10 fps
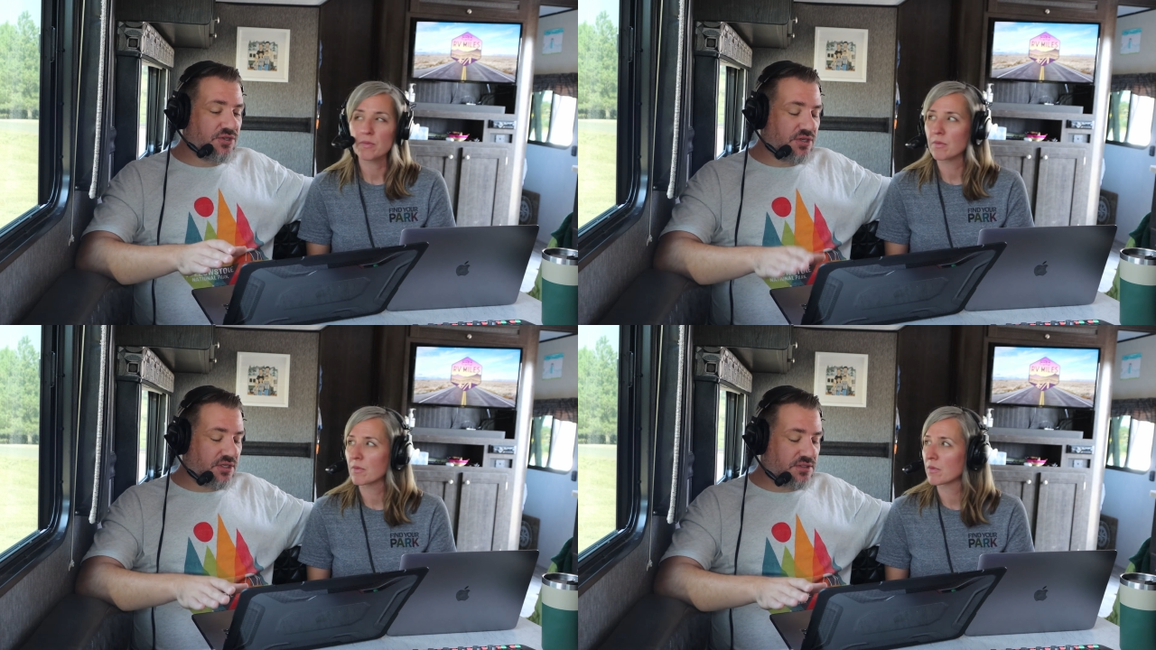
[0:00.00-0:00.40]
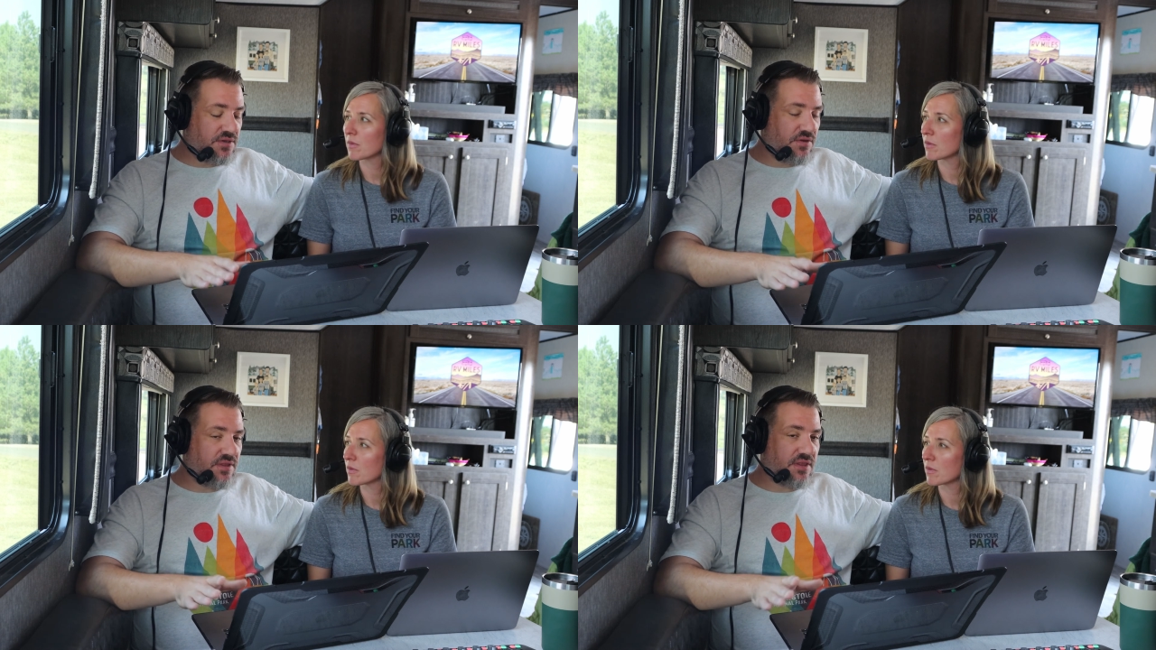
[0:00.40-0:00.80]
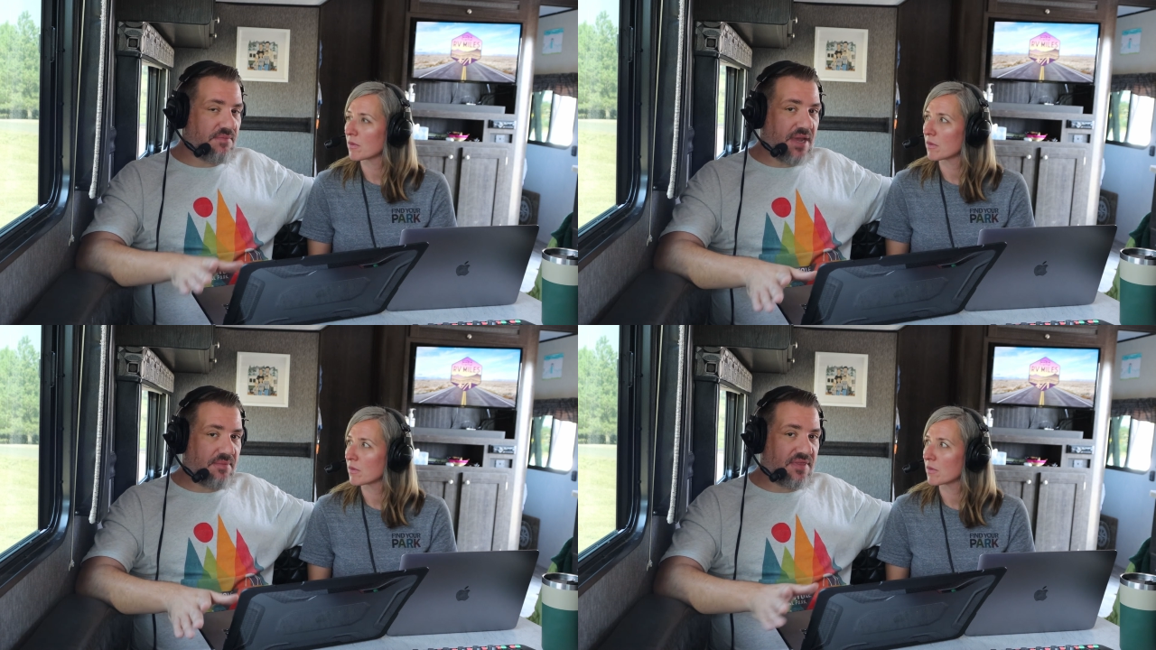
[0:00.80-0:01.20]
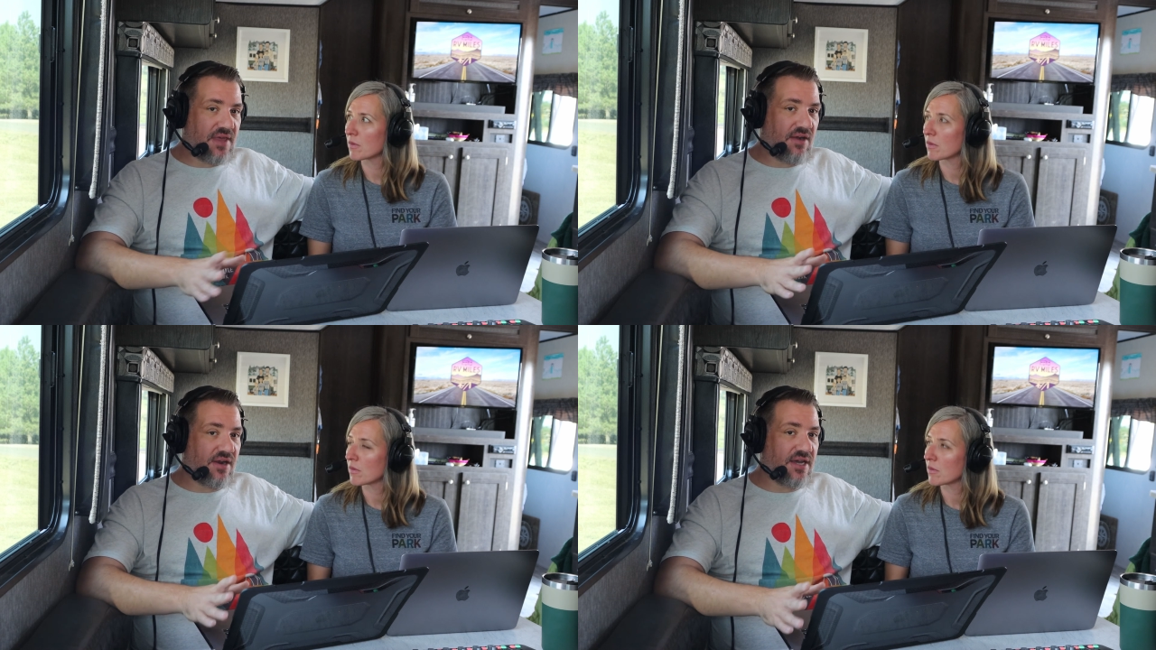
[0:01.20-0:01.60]
Speaker 1: you should also know that the Mammoth
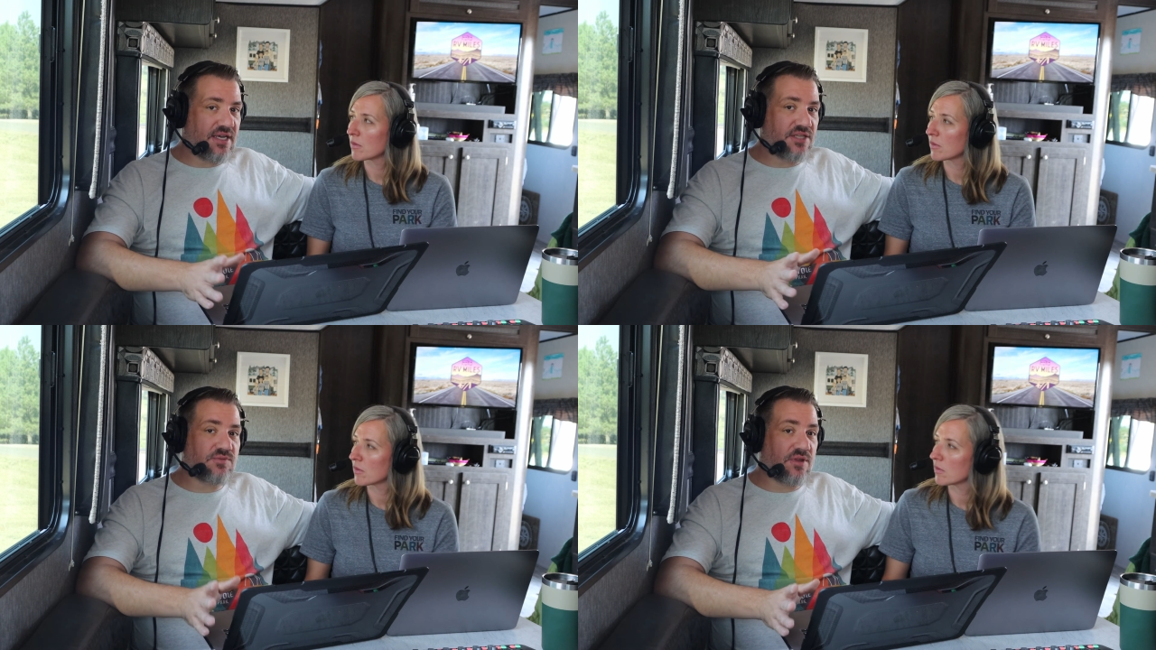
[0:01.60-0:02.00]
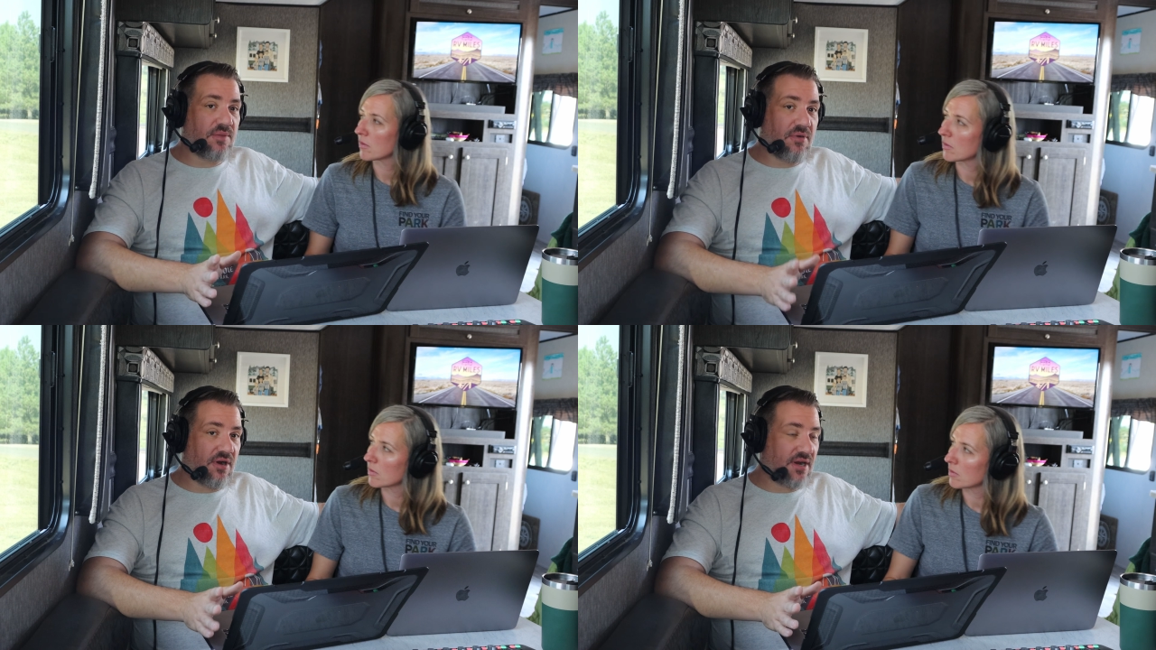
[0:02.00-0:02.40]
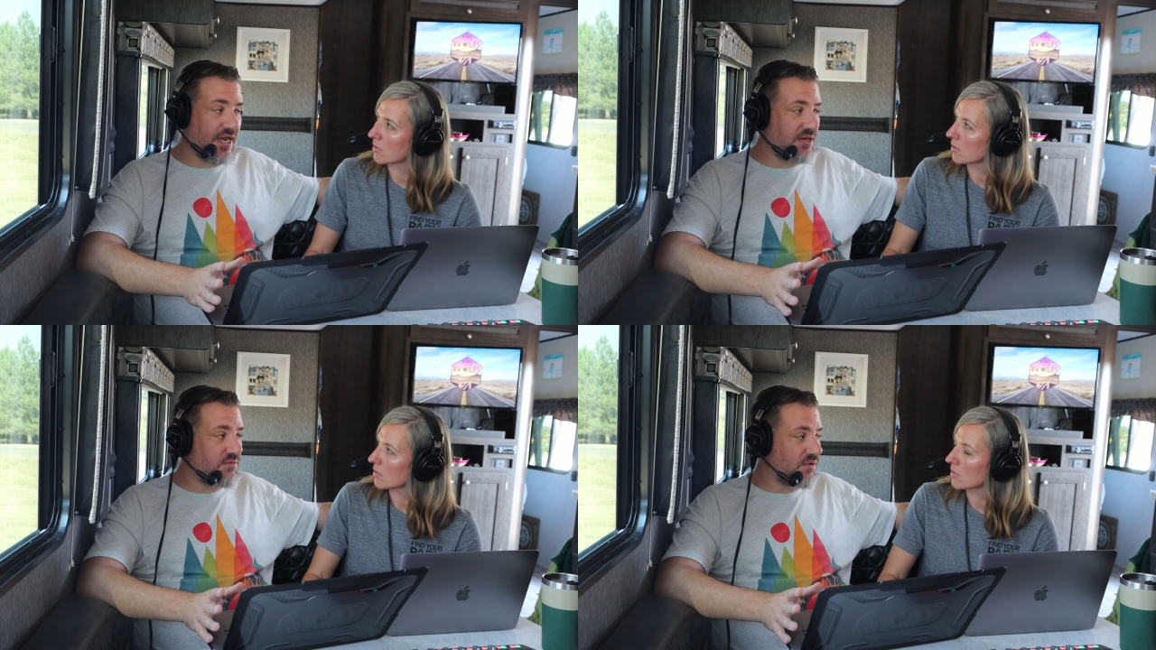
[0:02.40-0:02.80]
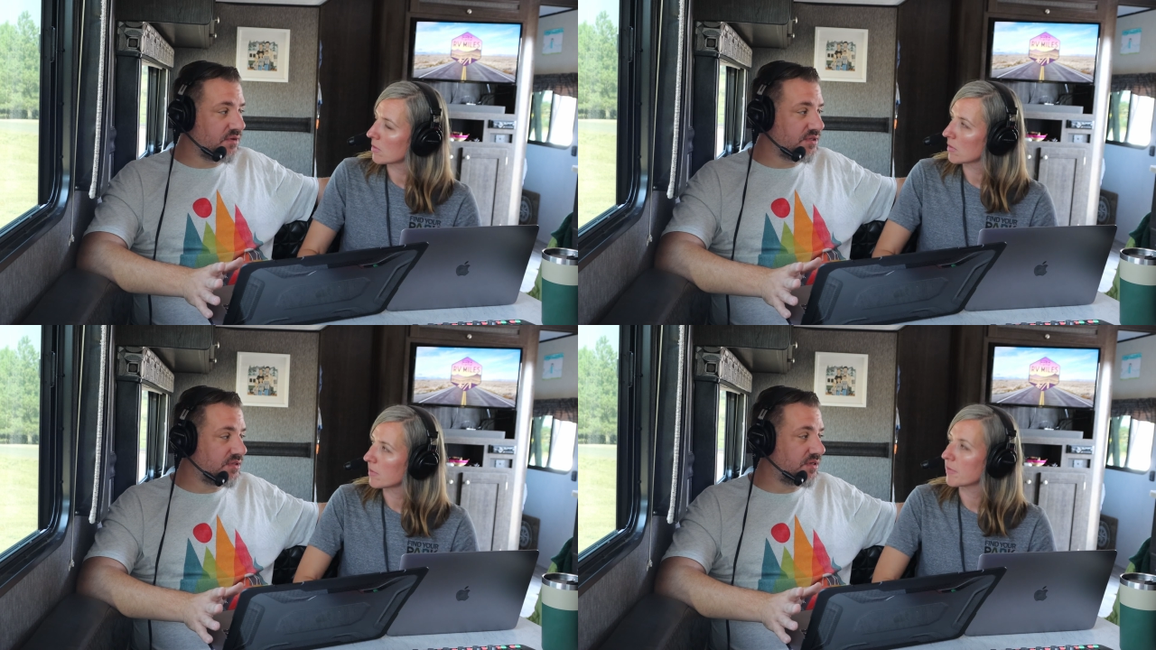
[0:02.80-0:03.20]
area is where the park
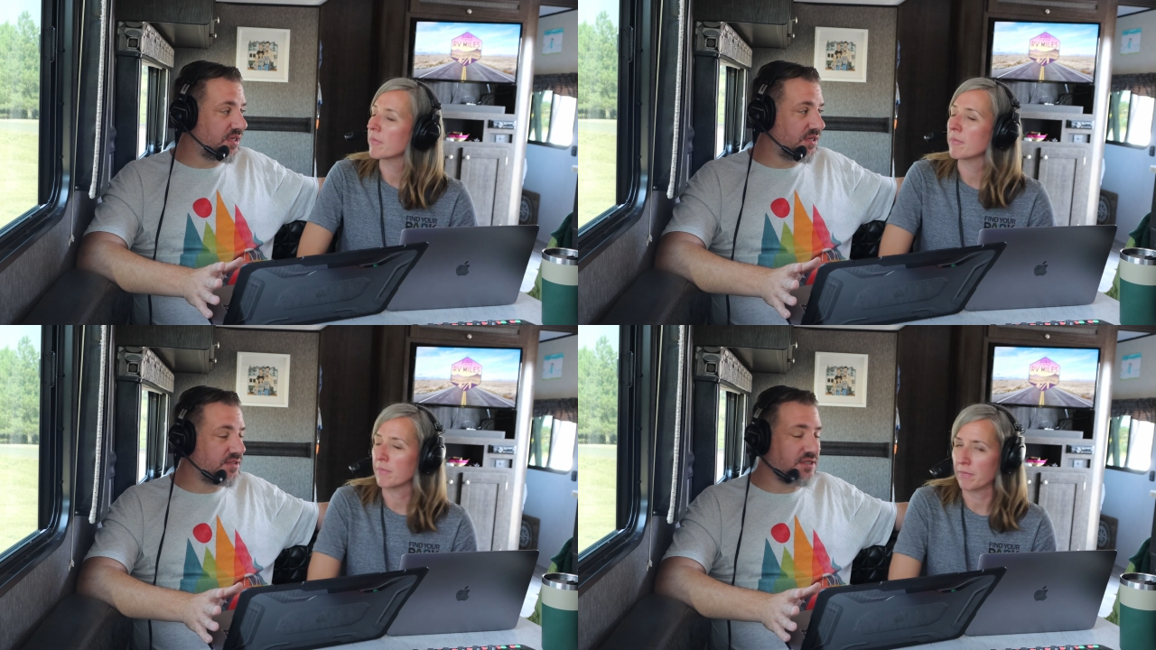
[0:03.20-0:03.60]
headquarters is.